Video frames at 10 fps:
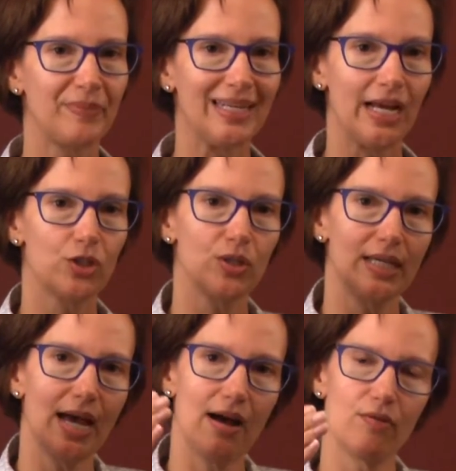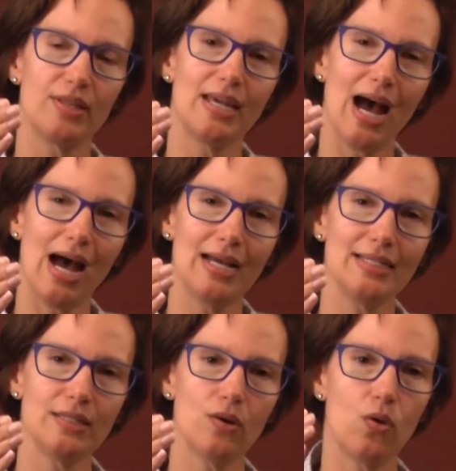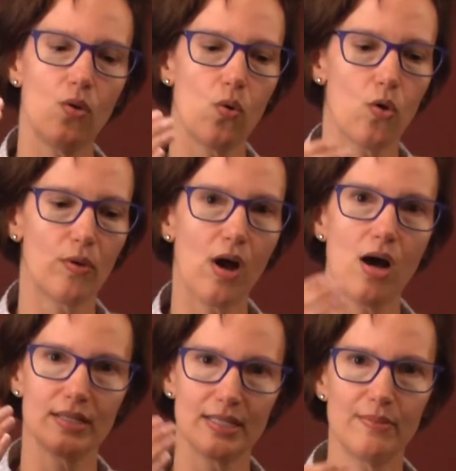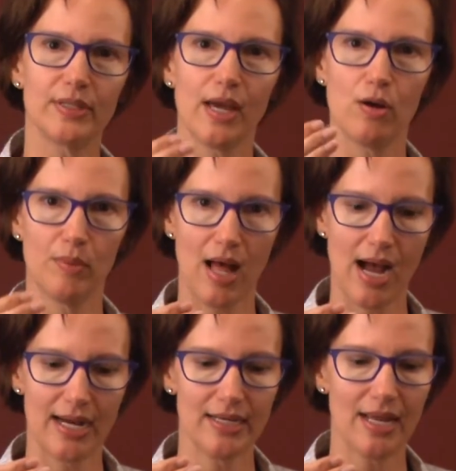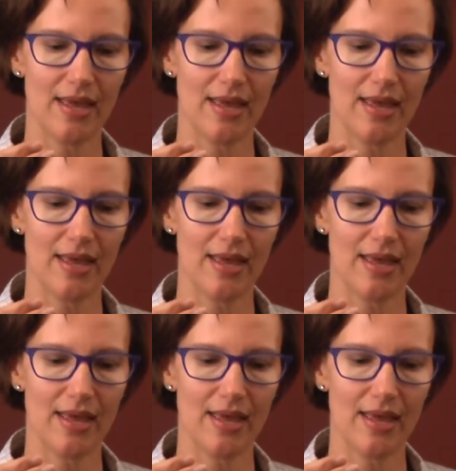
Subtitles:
can actually cover the eyes or cause them to go blind,